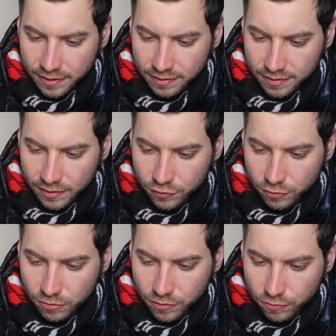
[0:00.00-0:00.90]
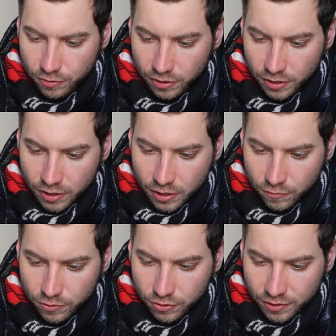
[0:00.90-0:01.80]
This issue was
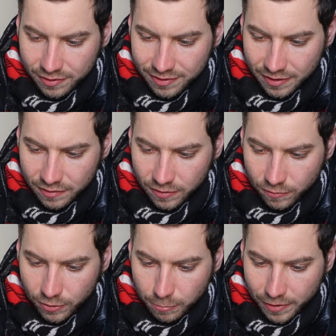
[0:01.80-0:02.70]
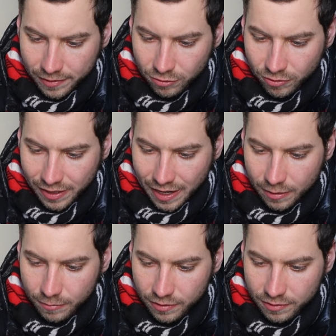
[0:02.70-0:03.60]
reviewed extensively by 2
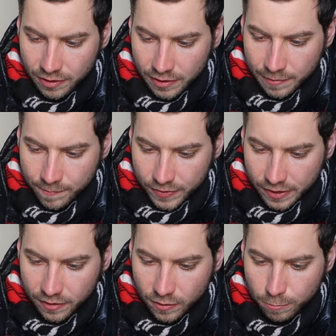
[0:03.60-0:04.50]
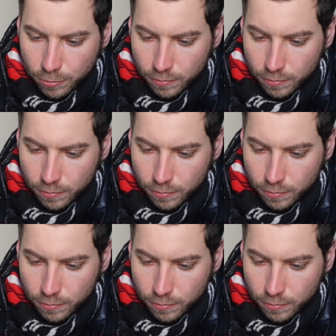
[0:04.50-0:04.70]
economists, and the